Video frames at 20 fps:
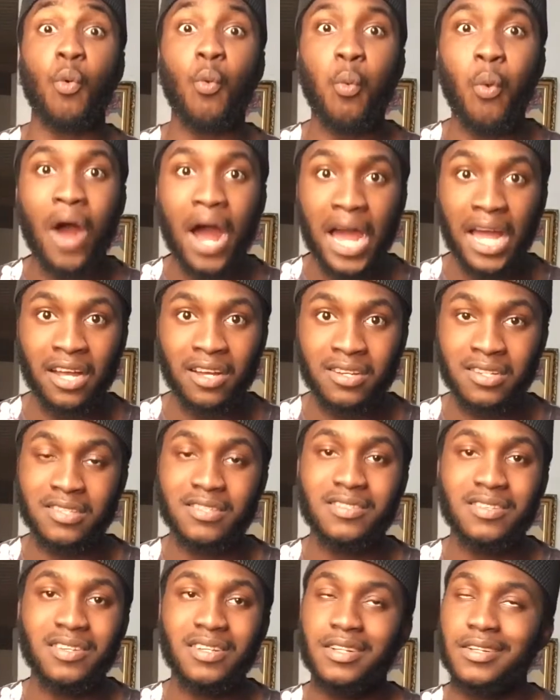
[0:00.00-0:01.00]
Why?
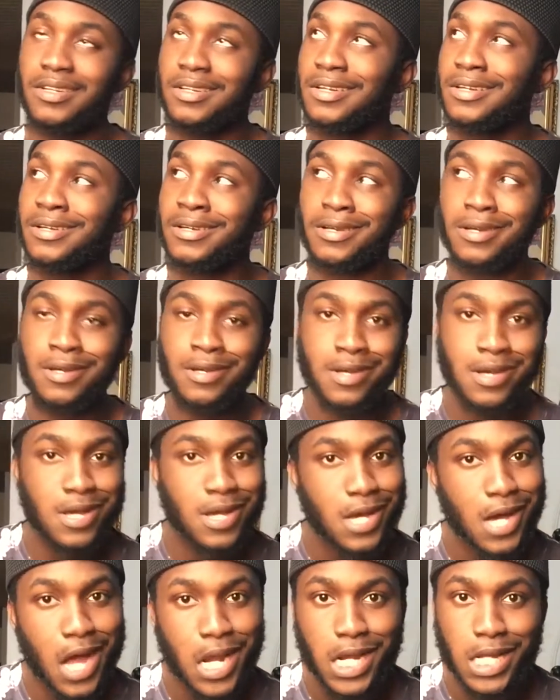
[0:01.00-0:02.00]
Because
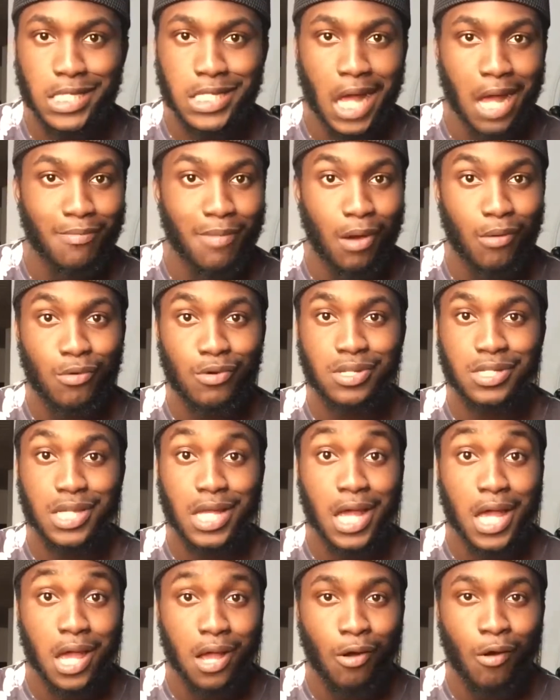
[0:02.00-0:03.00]
at the time I was
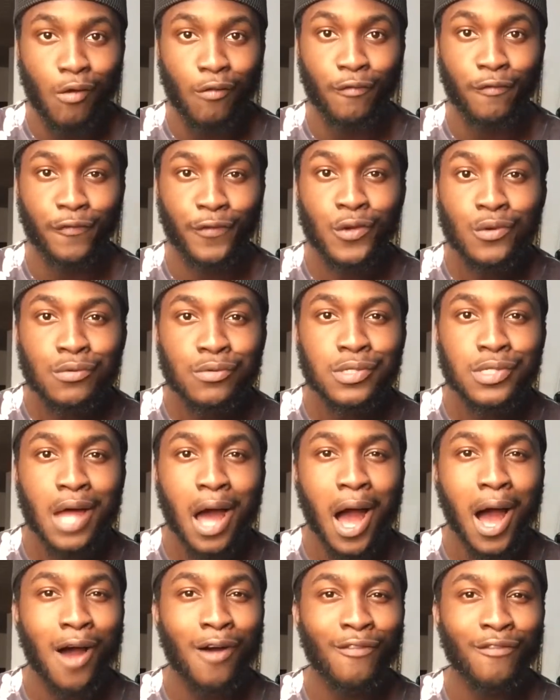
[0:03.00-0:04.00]
a confused
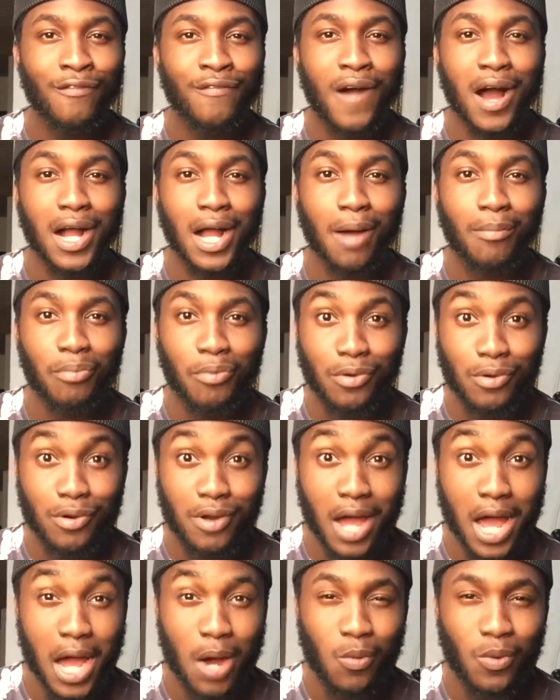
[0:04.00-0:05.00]
vagabond.
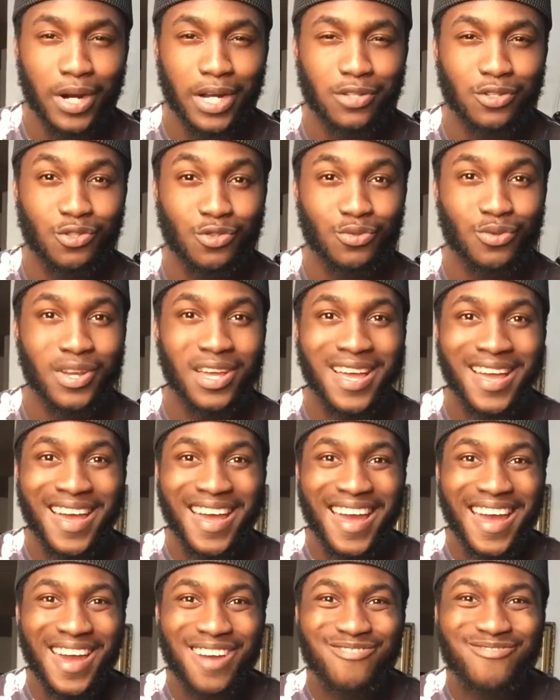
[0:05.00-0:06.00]
I wanted to do
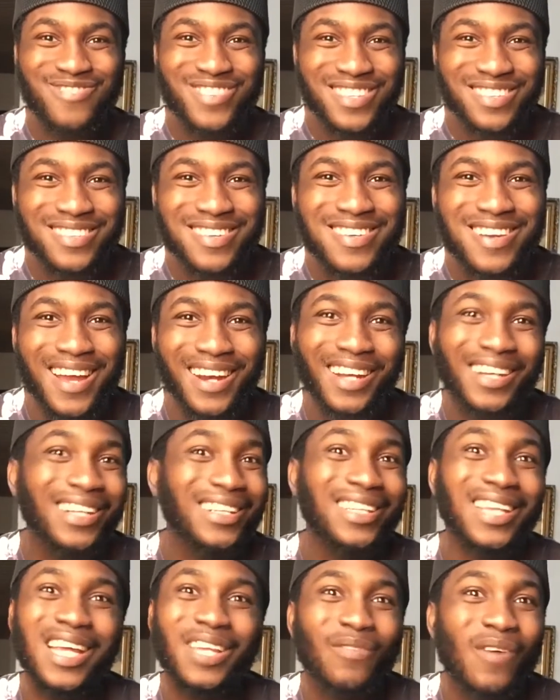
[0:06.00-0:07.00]
everything and
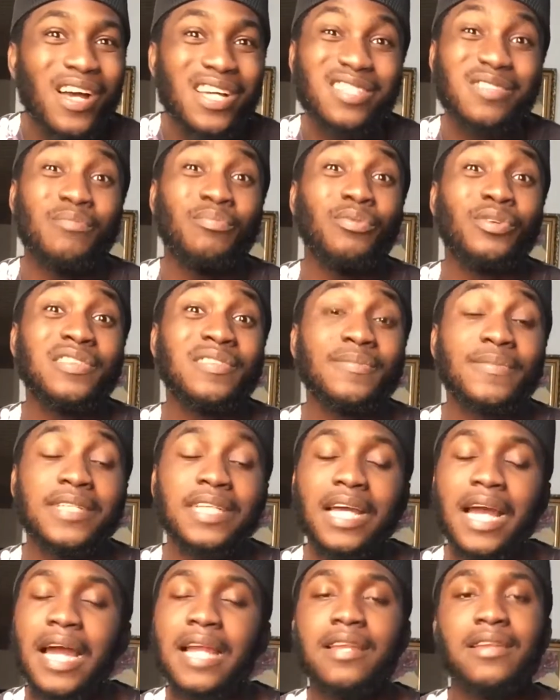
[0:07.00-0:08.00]
anything as far as it brought
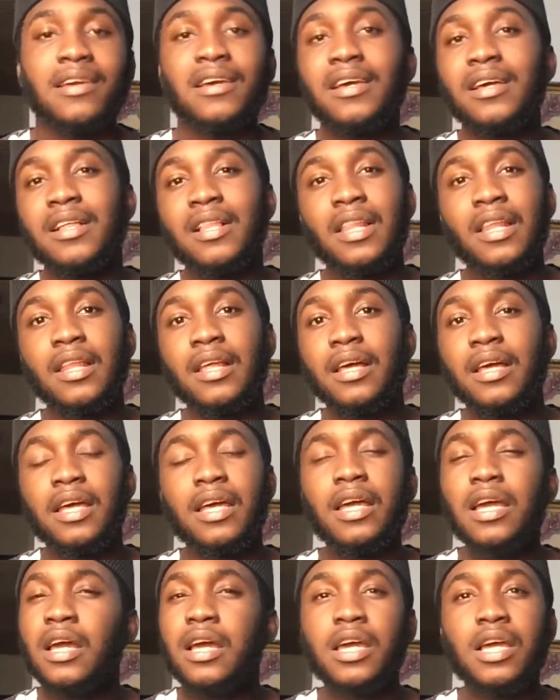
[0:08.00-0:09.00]
money, and
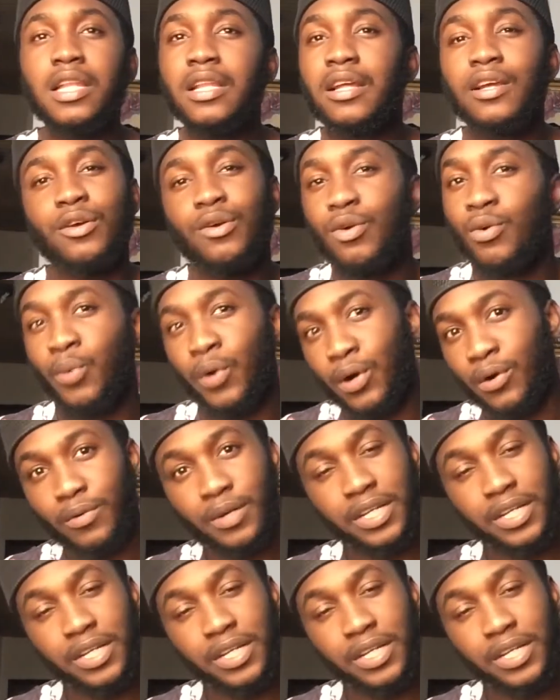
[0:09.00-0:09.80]
it, it didn't go well.